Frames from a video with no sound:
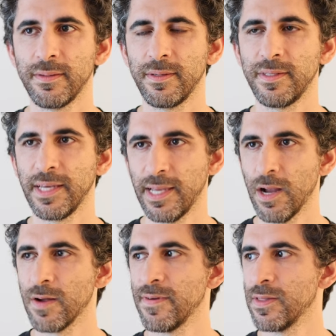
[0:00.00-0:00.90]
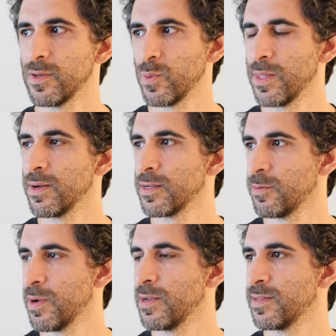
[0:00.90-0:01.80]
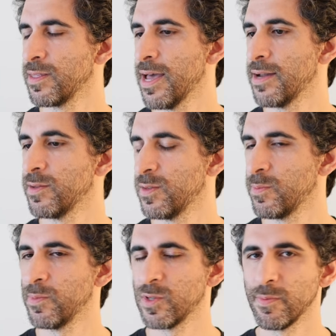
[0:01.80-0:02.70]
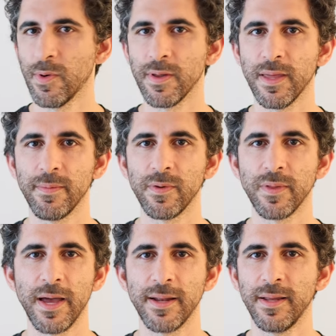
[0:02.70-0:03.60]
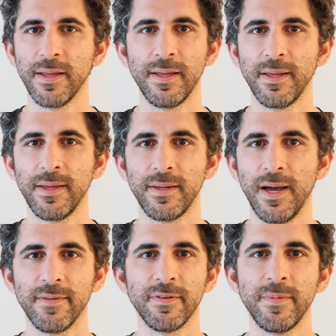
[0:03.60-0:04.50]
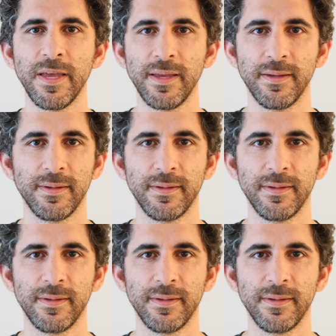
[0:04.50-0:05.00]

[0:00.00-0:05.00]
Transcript: to take care of others when they're experiencing that, to support them through that. Not for me.